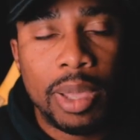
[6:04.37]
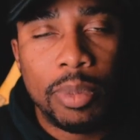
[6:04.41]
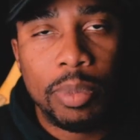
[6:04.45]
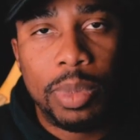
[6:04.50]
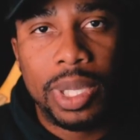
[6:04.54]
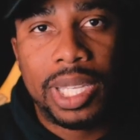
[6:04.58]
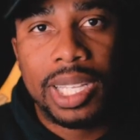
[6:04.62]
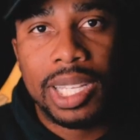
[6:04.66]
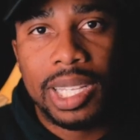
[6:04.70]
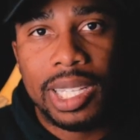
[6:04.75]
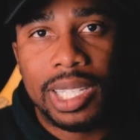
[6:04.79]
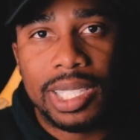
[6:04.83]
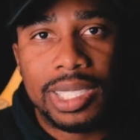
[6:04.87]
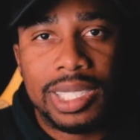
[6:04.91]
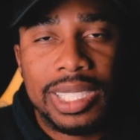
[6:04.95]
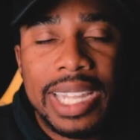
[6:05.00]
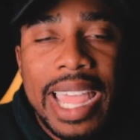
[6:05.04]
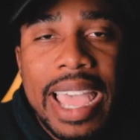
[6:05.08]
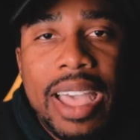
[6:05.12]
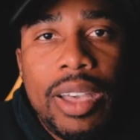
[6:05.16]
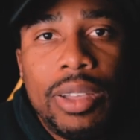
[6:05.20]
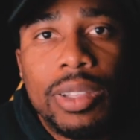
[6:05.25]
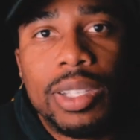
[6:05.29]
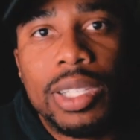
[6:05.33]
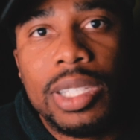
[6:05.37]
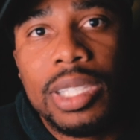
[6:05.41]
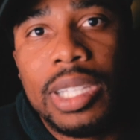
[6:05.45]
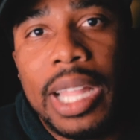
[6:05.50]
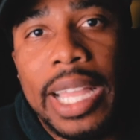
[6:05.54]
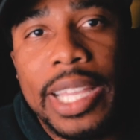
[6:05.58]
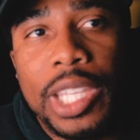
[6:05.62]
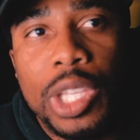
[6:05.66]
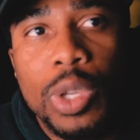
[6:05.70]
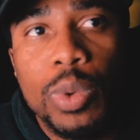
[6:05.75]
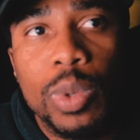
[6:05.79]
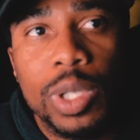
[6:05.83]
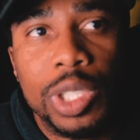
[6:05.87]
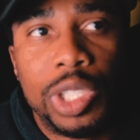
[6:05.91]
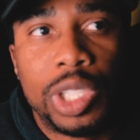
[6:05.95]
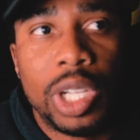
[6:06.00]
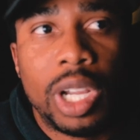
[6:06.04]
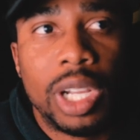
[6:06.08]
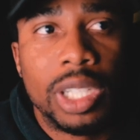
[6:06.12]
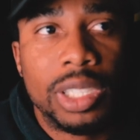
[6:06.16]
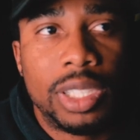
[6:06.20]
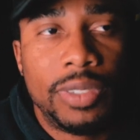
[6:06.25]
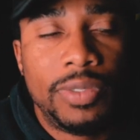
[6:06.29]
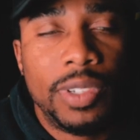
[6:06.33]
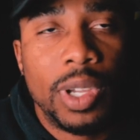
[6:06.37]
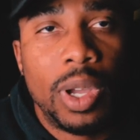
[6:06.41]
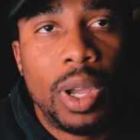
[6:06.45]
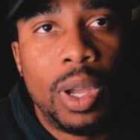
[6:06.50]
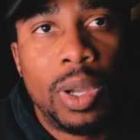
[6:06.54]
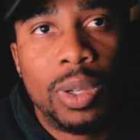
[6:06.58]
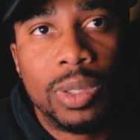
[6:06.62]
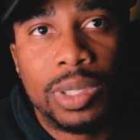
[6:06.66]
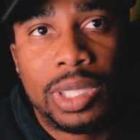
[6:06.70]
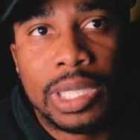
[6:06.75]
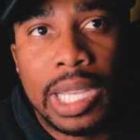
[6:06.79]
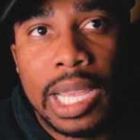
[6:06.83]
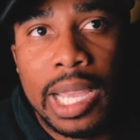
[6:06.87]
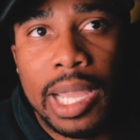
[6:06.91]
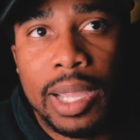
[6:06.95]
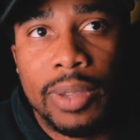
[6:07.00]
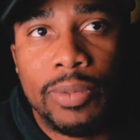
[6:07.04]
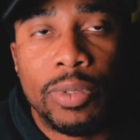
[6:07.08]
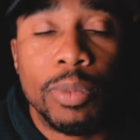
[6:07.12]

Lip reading: Because now, like, you're in charge of your own time.